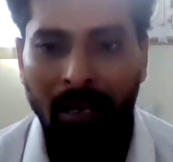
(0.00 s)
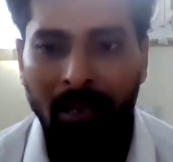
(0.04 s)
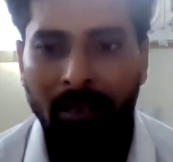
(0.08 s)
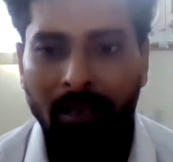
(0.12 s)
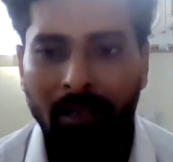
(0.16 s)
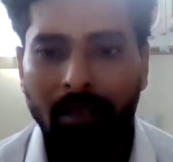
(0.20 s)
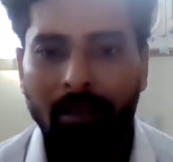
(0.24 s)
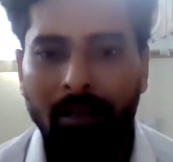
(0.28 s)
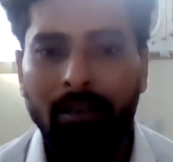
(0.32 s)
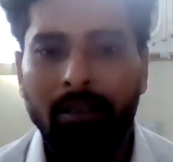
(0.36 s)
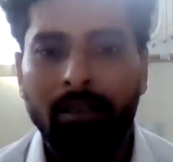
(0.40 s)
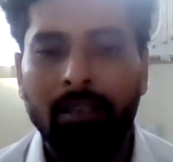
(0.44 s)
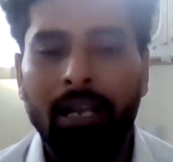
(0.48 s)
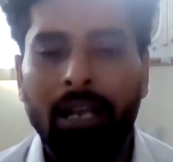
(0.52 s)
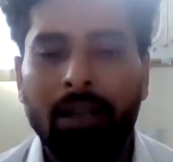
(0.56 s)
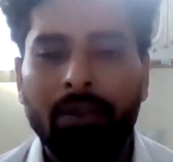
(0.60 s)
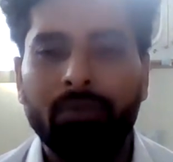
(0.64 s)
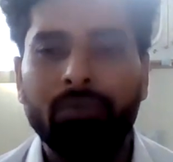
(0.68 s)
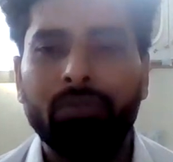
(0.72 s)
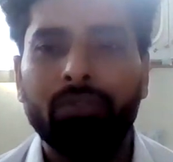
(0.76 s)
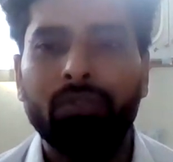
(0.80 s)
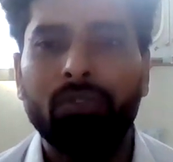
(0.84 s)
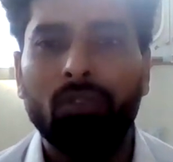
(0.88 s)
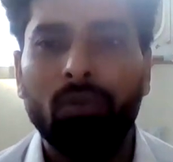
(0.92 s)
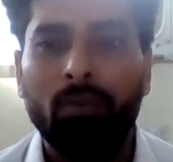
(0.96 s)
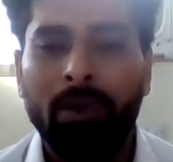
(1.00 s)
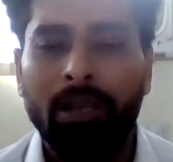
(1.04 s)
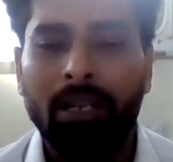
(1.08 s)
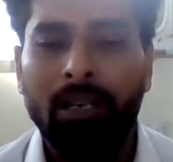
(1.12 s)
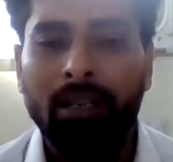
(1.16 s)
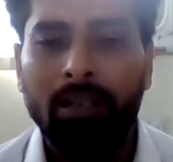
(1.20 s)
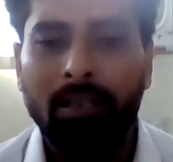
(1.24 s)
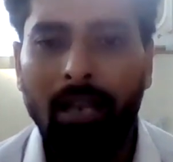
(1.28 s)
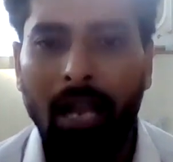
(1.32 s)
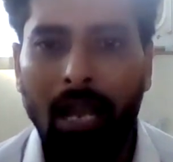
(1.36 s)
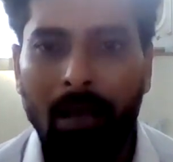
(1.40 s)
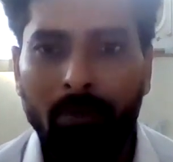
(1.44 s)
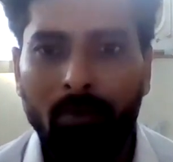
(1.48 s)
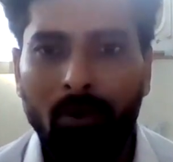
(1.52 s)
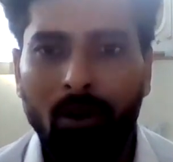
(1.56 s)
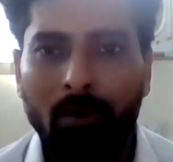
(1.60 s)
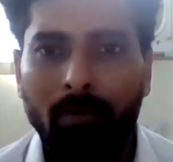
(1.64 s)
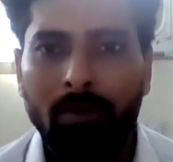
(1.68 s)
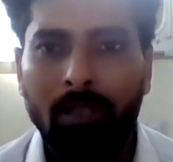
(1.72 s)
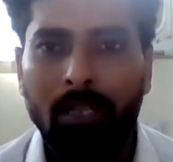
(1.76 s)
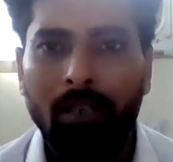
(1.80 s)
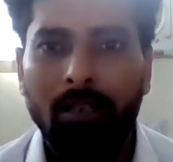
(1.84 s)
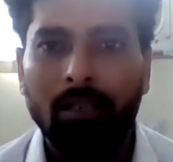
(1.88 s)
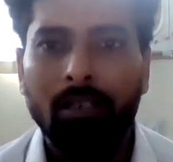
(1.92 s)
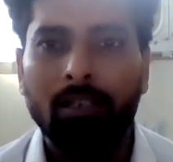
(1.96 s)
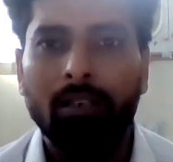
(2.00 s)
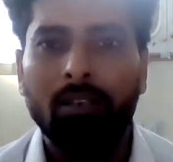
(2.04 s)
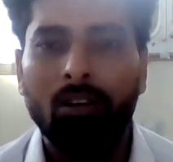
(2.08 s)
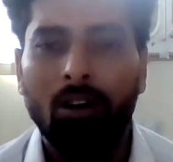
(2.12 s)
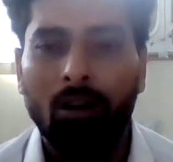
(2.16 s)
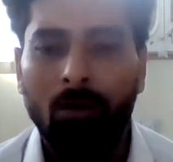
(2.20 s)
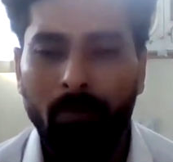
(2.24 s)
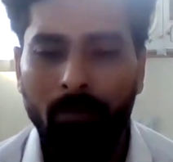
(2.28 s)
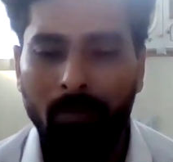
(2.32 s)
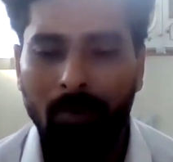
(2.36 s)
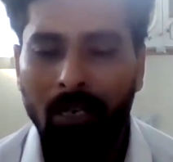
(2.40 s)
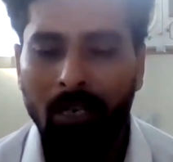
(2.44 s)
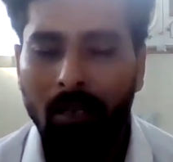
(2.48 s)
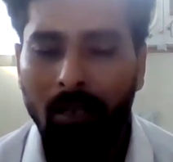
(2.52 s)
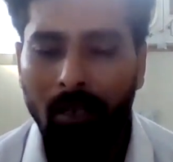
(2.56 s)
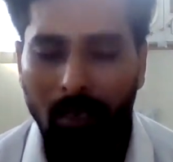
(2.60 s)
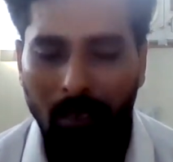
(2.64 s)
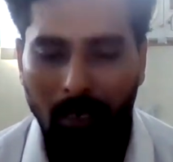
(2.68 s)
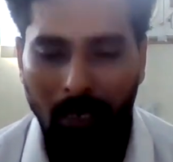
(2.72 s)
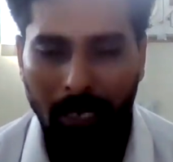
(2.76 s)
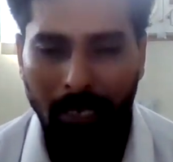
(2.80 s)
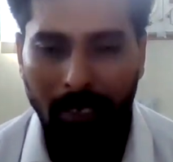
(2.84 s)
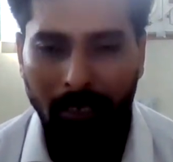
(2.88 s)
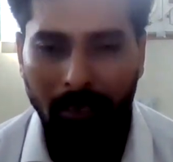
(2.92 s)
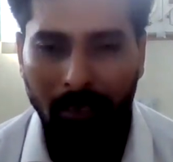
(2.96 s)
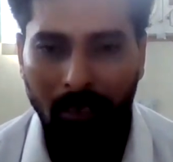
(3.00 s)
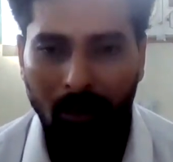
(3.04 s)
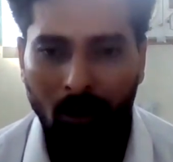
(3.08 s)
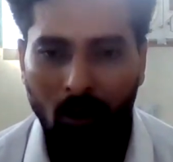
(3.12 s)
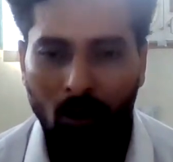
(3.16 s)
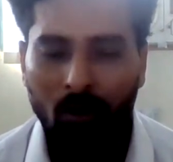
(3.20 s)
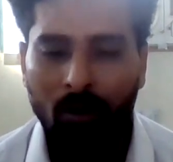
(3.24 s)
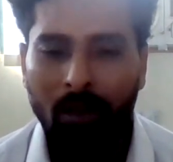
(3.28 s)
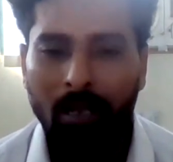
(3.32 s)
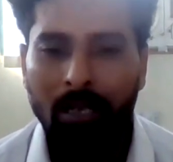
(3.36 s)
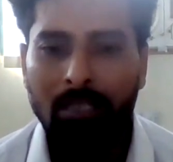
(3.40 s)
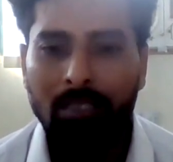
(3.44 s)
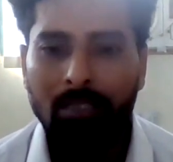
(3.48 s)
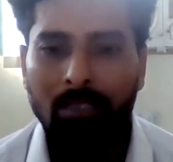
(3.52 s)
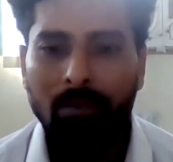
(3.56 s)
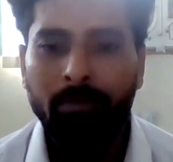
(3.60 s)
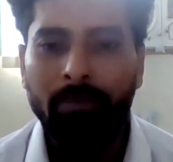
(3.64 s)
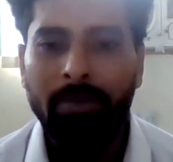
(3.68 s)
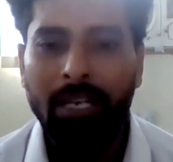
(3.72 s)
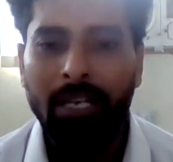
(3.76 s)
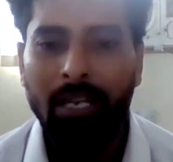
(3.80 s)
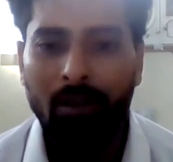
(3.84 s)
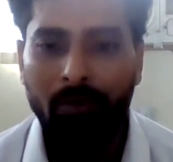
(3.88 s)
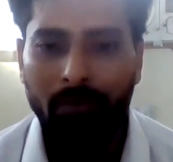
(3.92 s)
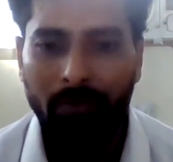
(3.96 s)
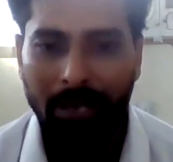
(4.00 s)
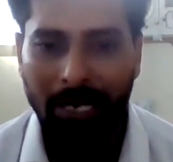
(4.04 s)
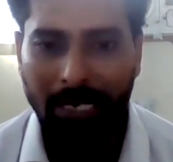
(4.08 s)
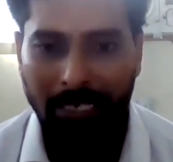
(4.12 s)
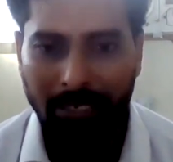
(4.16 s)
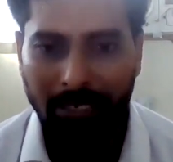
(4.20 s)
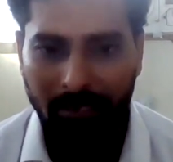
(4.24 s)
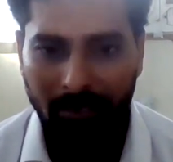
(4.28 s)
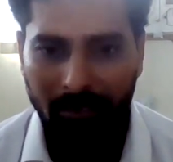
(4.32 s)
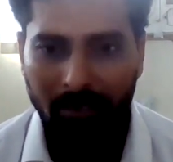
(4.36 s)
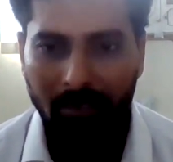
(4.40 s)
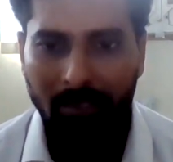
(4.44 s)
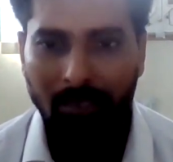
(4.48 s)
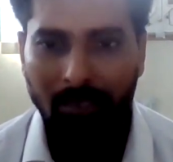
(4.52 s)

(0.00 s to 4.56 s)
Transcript: and there are so many type of the like organs may affect